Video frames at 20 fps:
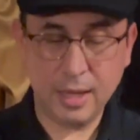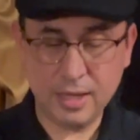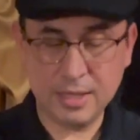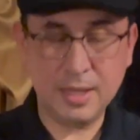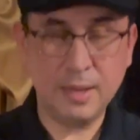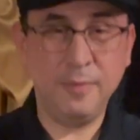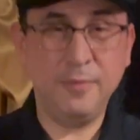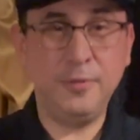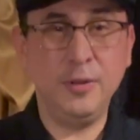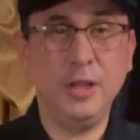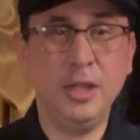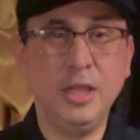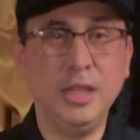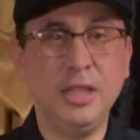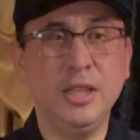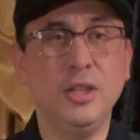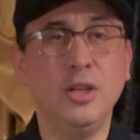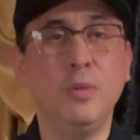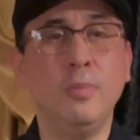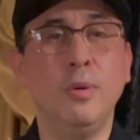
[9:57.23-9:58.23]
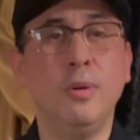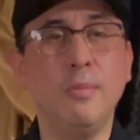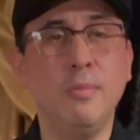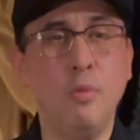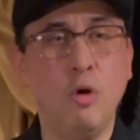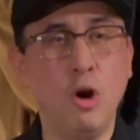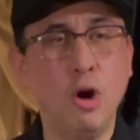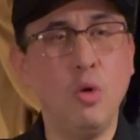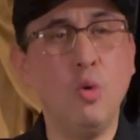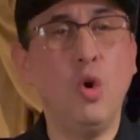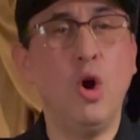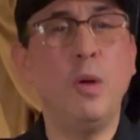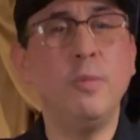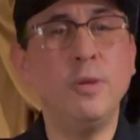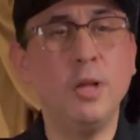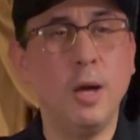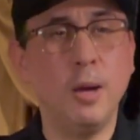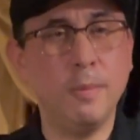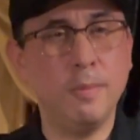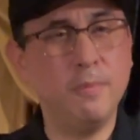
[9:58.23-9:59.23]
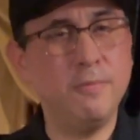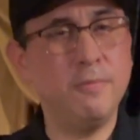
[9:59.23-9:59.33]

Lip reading: I'm feeling a little bit more warmed up.